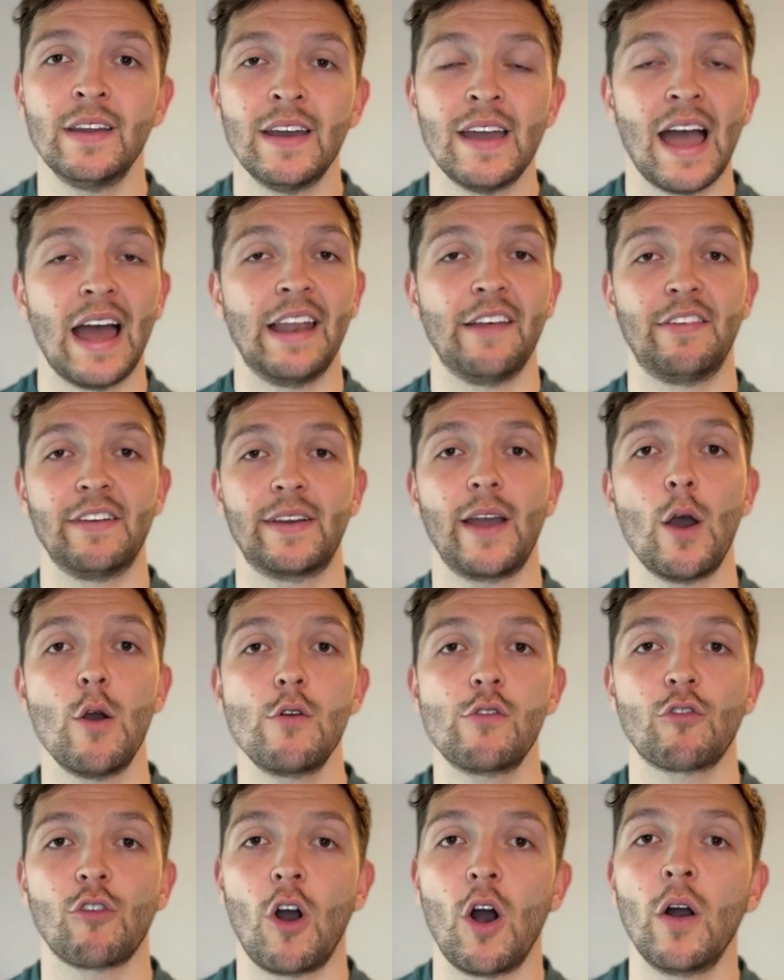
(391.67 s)
And if it
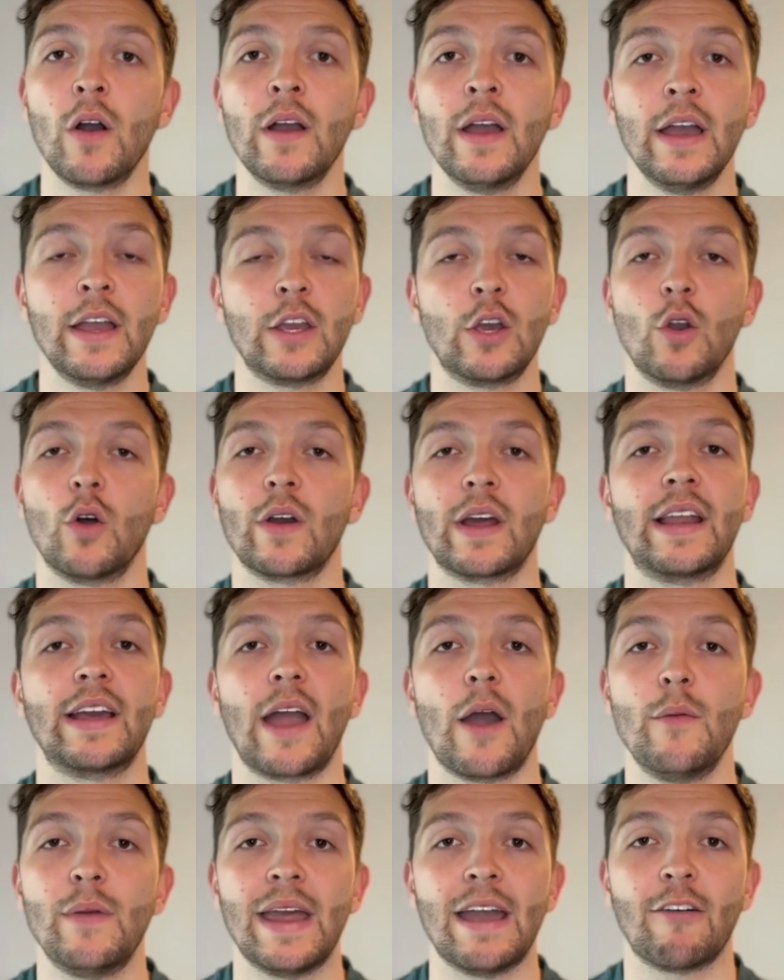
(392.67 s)
goes wrong, you're not going to
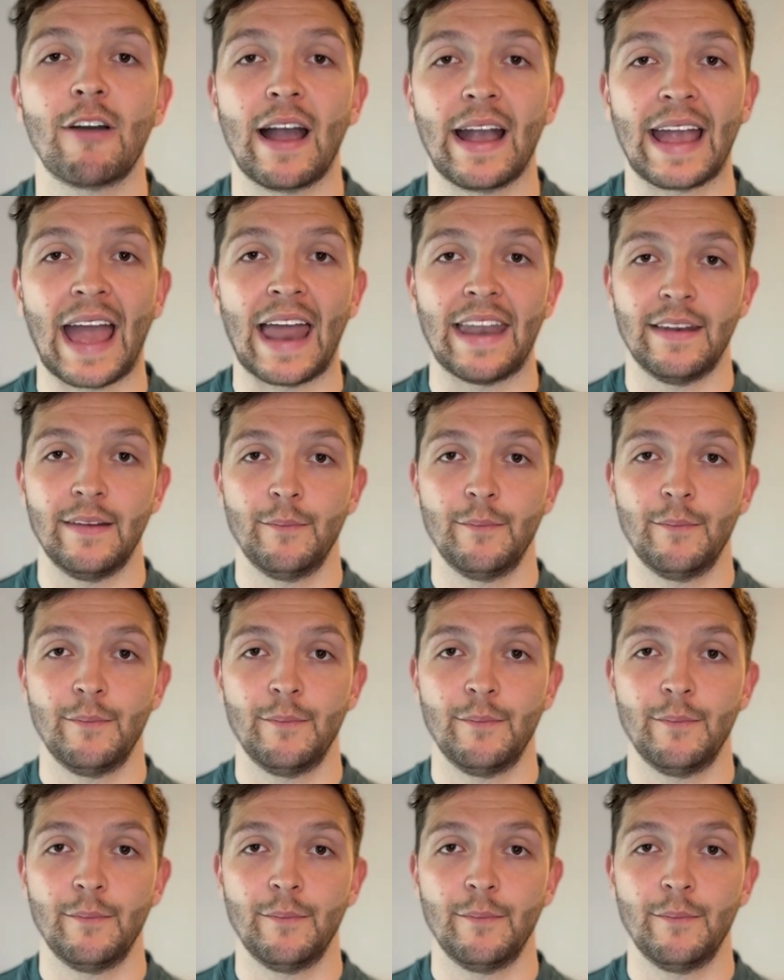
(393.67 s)
go near it again.